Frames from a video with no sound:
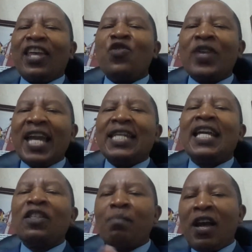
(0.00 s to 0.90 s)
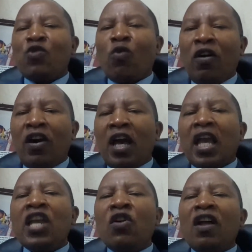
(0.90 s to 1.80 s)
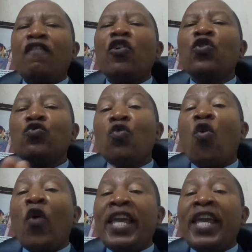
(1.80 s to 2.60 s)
you get His manual, in order for you to know why